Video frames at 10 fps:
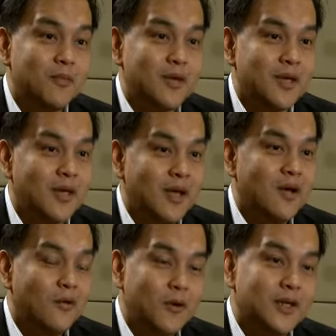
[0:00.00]
me
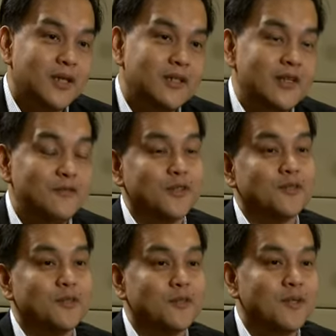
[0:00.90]
what I deliver
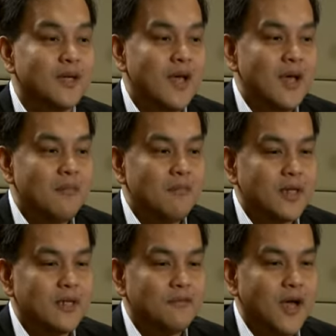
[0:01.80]
to you.
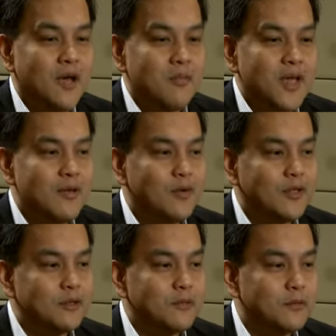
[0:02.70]
But if I am able
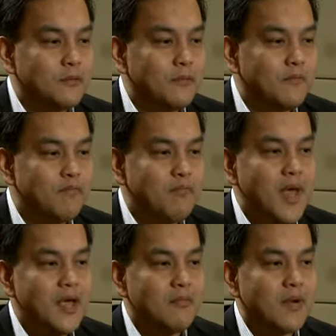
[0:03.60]
to
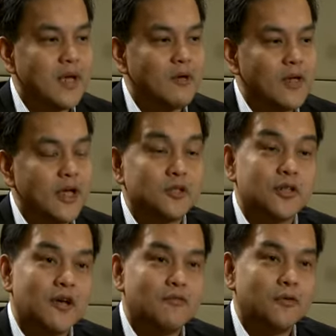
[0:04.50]
make my collection
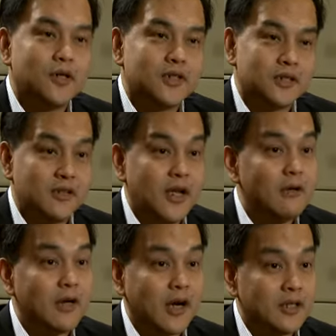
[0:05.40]
efforts as
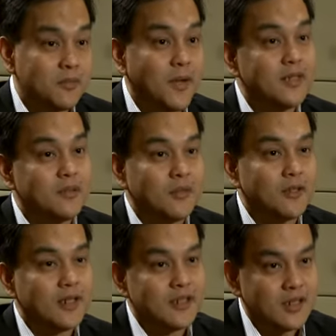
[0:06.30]
regular as possible,
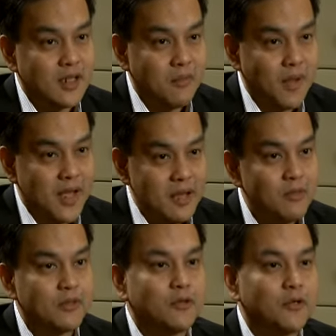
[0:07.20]
such that I'm
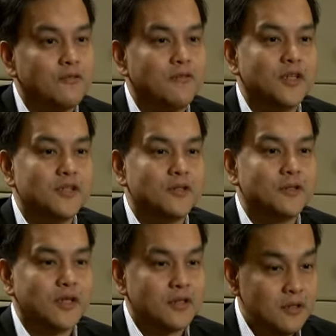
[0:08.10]
able to convince you
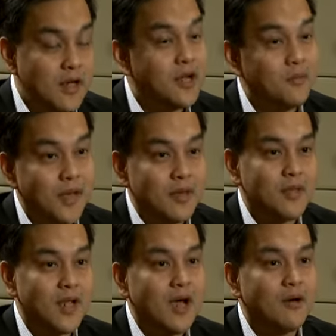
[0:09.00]
that you gotta pay me
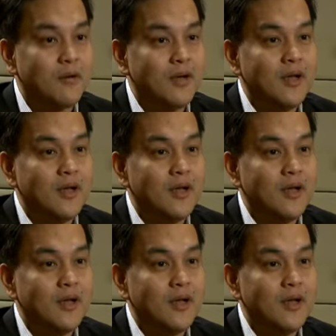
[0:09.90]
now,